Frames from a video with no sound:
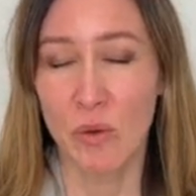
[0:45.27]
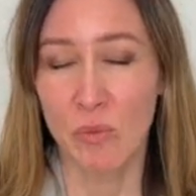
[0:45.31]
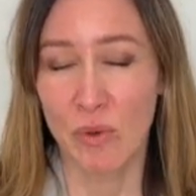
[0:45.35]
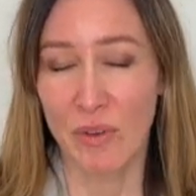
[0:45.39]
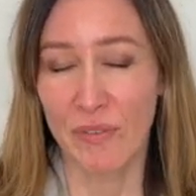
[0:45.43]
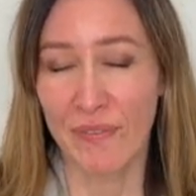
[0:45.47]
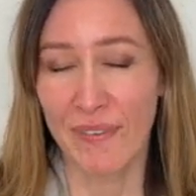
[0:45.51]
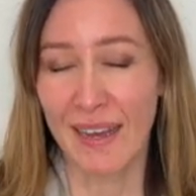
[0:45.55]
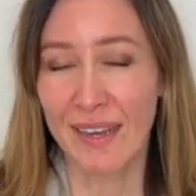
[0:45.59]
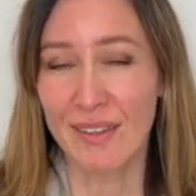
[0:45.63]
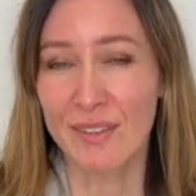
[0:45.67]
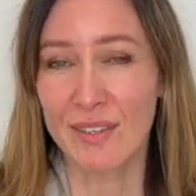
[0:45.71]

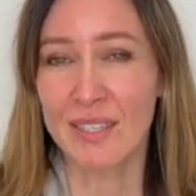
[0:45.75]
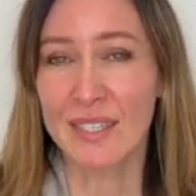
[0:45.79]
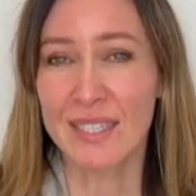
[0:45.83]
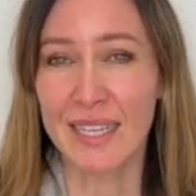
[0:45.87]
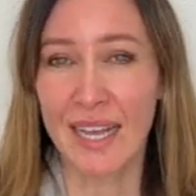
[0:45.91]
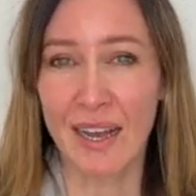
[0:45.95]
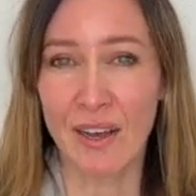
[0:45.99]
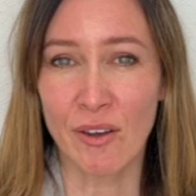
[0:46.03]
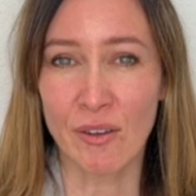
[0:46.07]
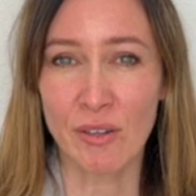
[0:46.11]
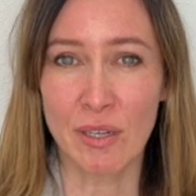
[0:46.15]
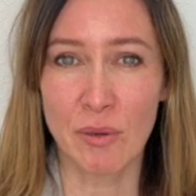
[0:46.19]
We found this
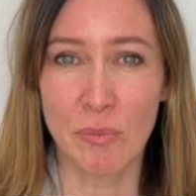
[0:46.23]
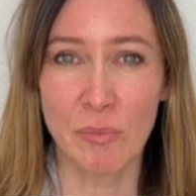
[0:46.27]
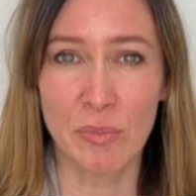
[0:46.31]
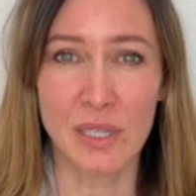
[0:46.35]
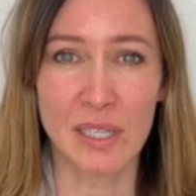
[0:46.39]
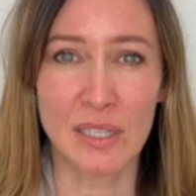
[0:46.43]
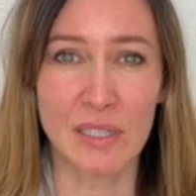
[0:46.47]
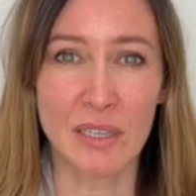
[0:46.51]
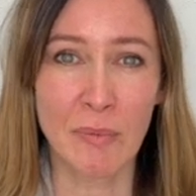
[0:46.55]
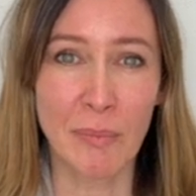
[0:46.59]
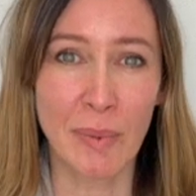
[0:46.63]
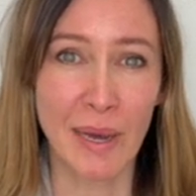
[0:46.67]
out
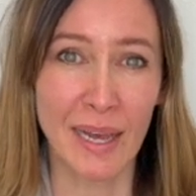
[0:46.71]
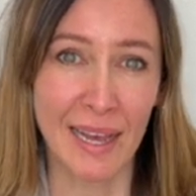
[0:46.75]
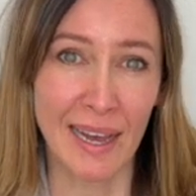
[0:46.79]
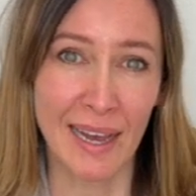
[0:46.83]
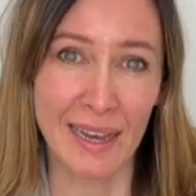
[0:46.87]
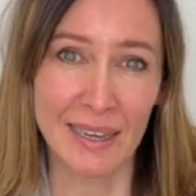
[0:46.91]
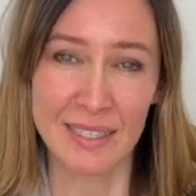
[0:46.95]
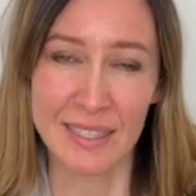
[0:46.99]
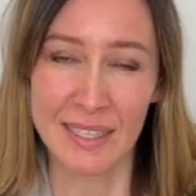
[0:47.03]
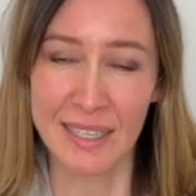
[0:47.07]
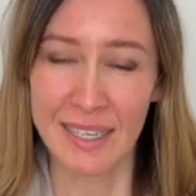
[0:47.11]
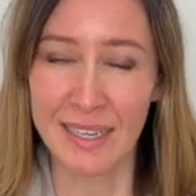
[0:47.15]
completely by
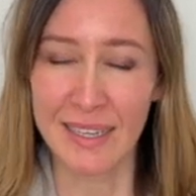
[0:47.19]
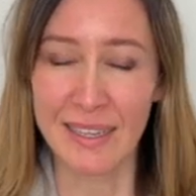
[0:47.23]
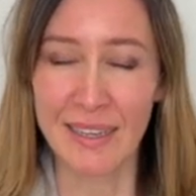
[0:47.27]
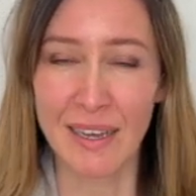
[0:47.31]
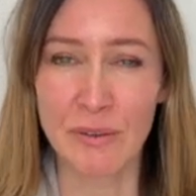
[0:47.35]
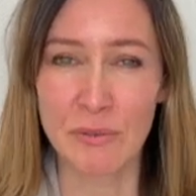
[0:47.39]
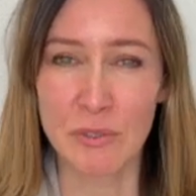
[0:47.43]
accident.